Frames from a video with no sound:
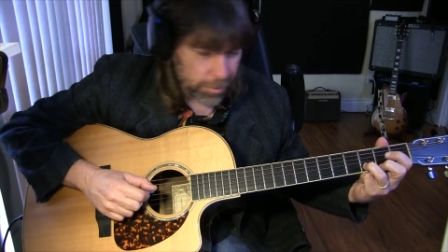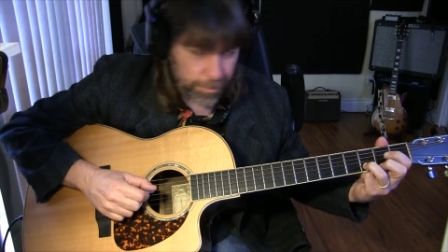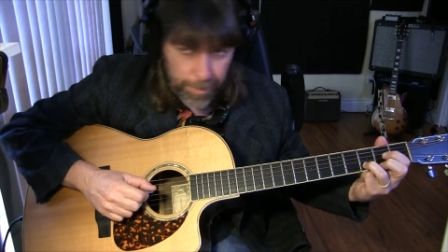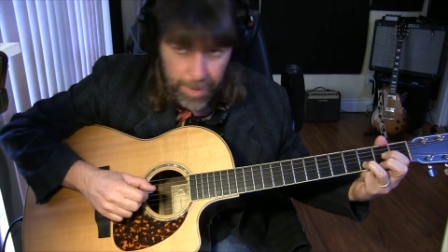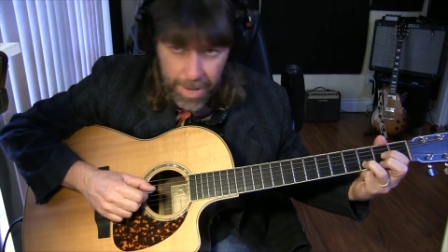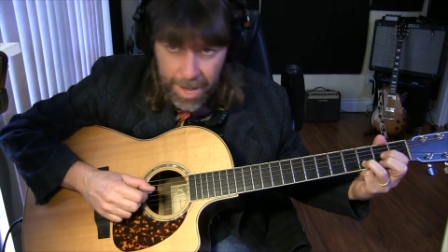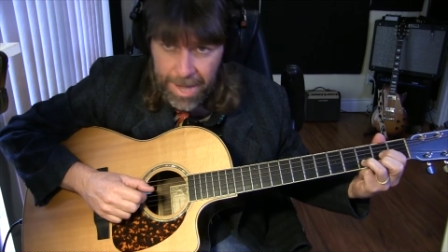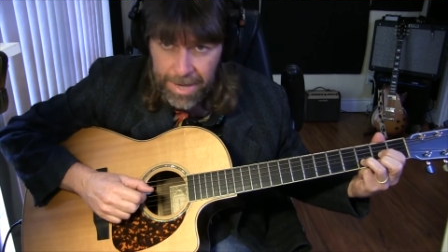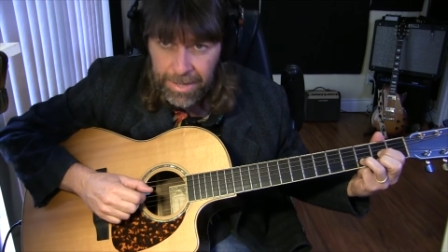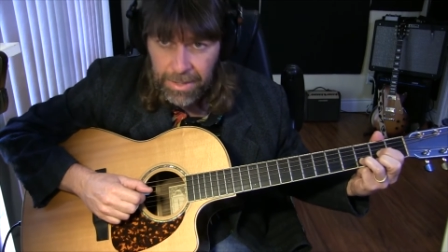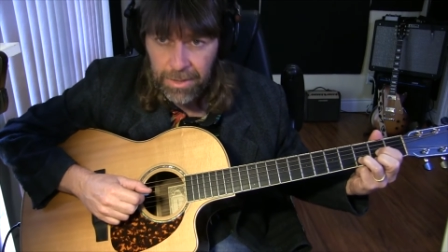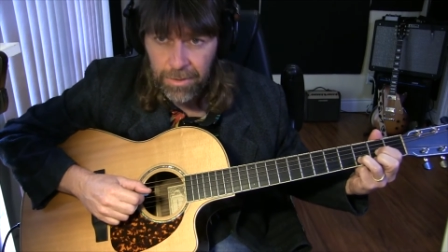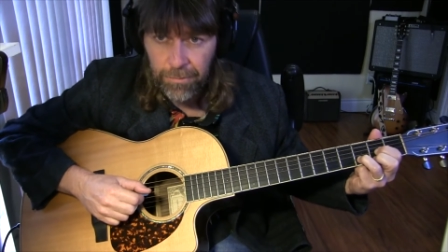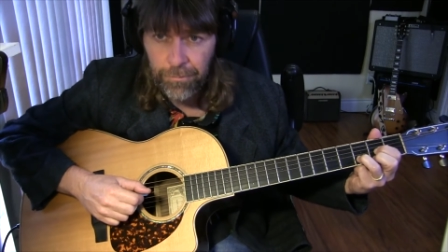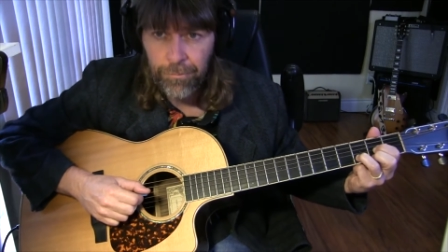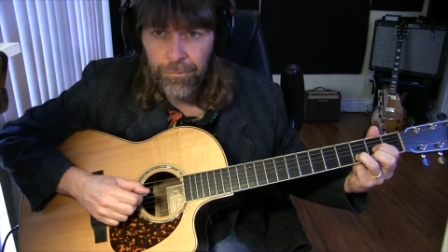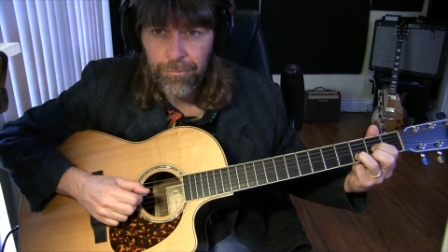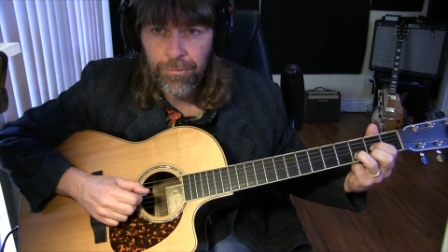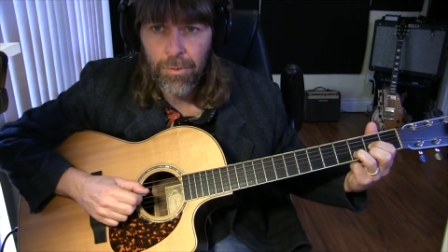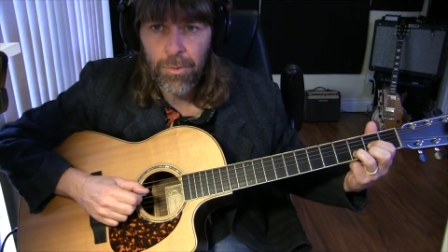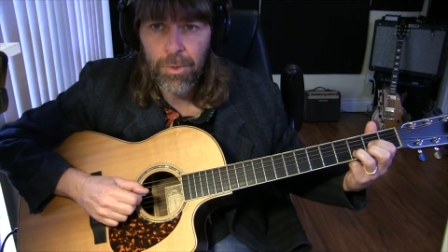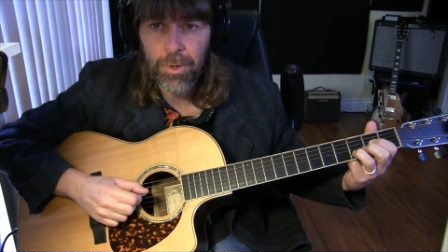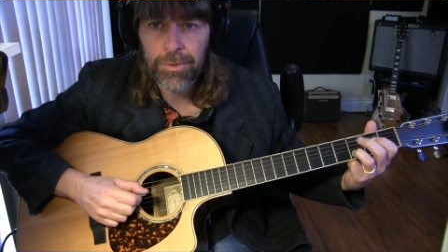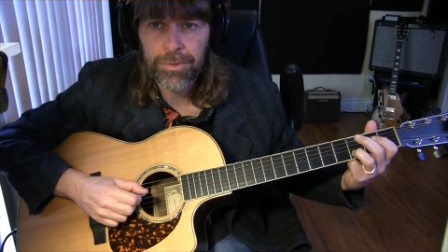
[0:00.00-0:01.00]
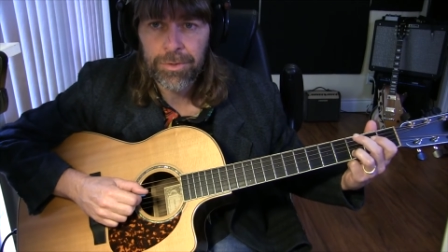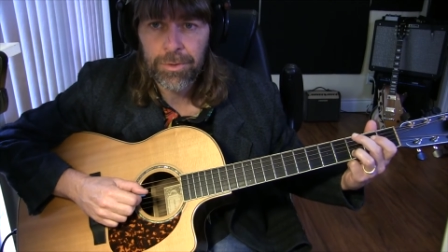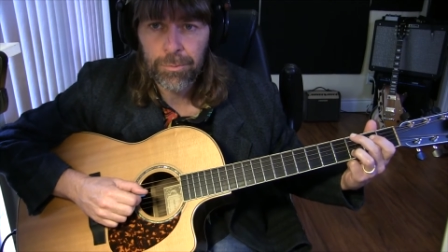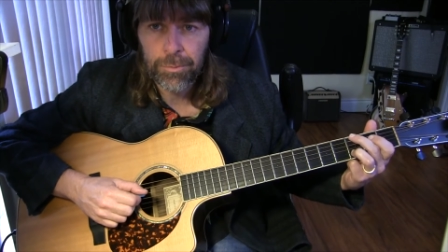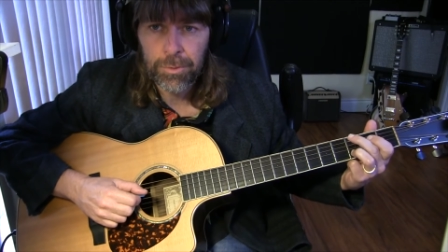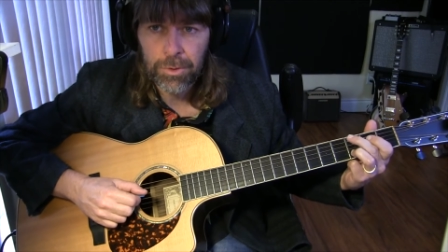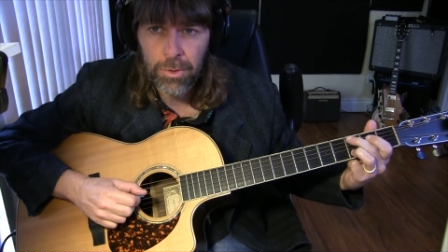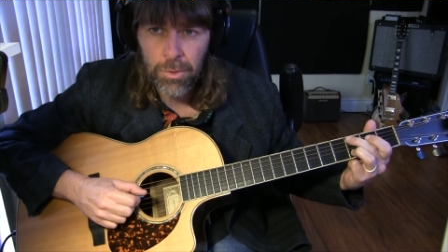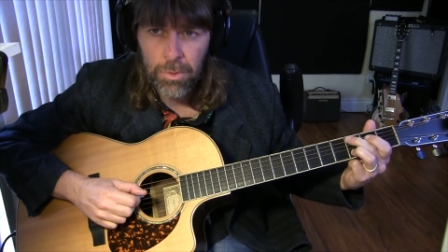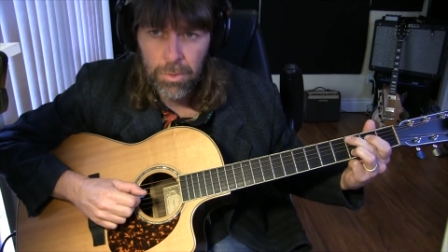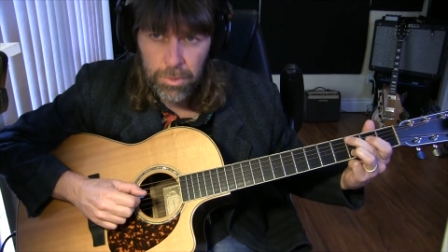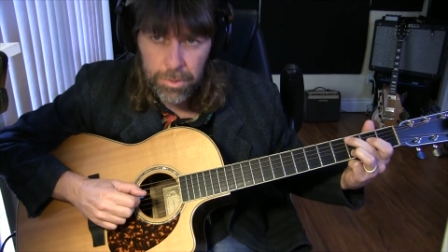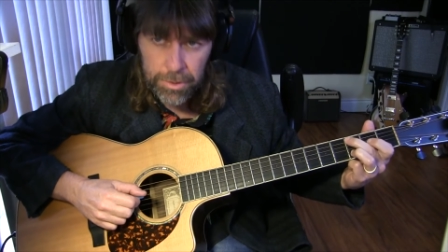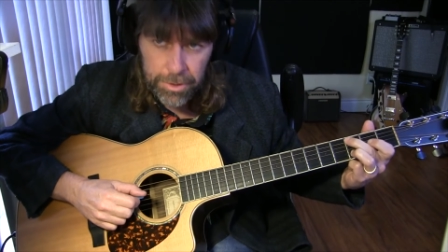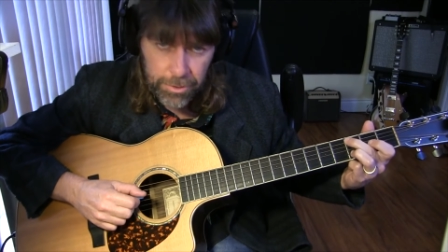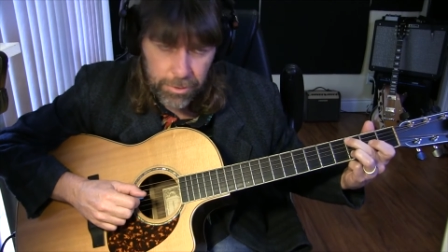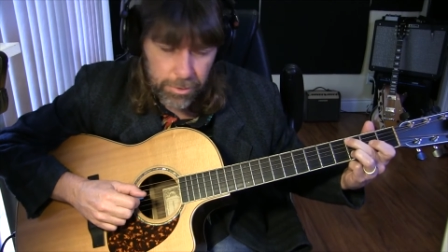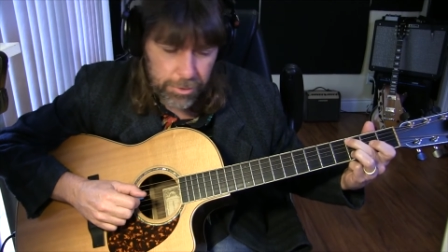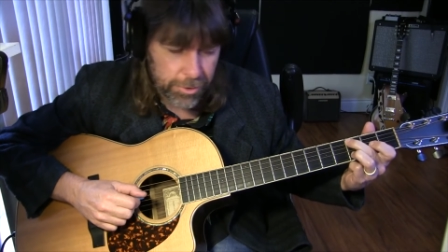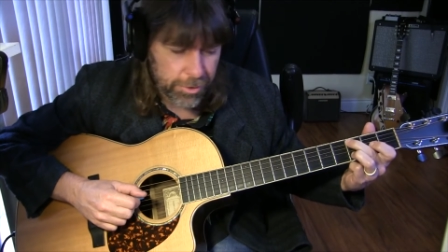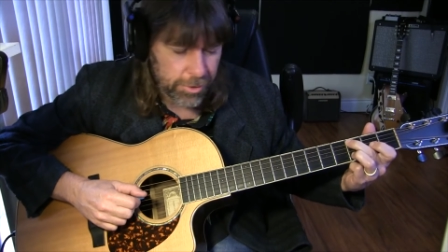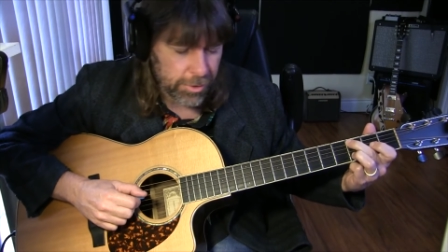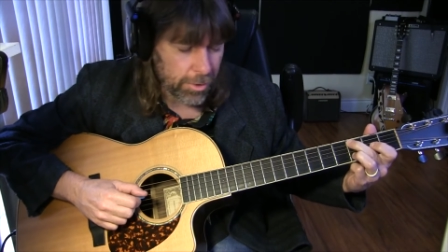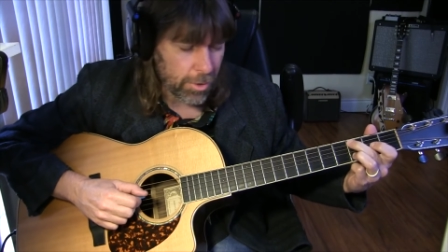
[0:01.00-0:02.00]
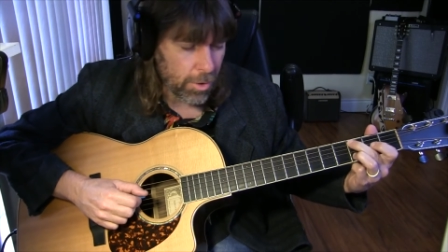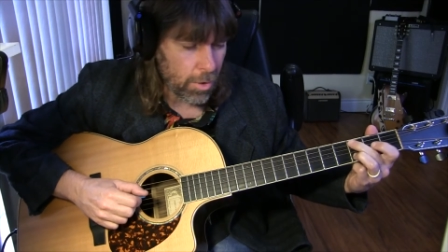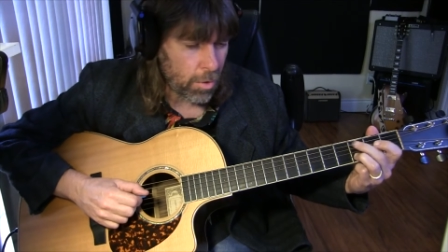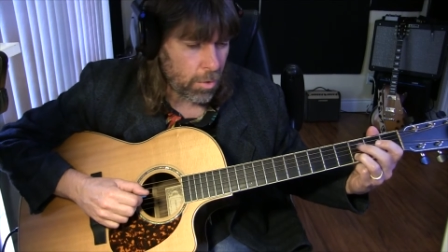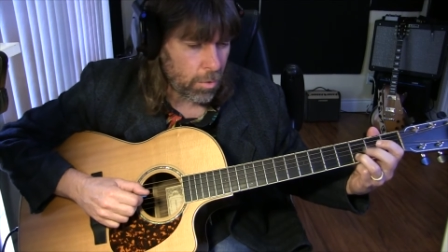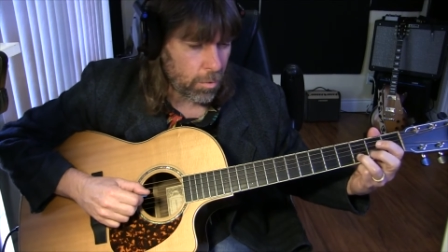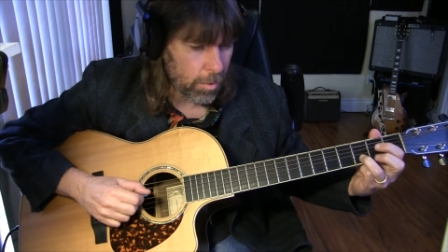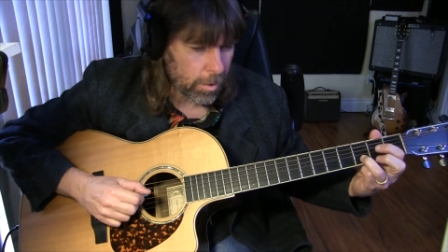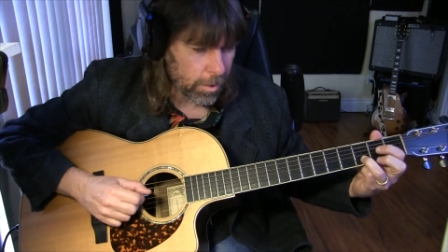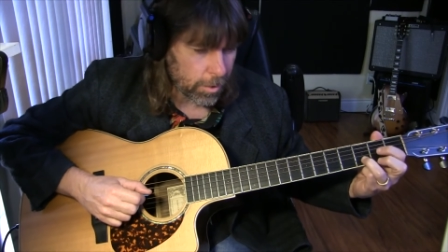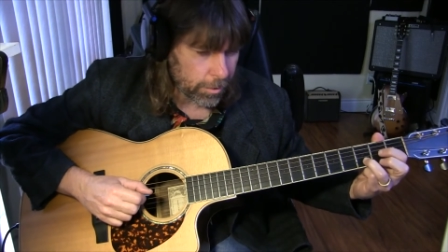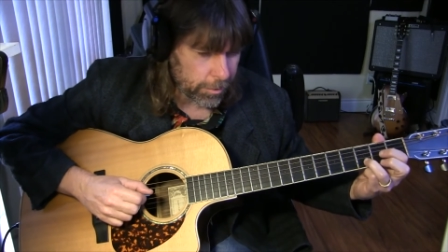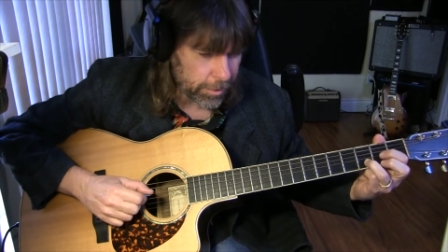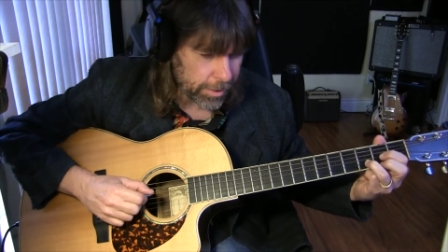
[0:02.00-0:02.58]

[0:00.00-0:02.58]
back and forth, and we'll go a little slower.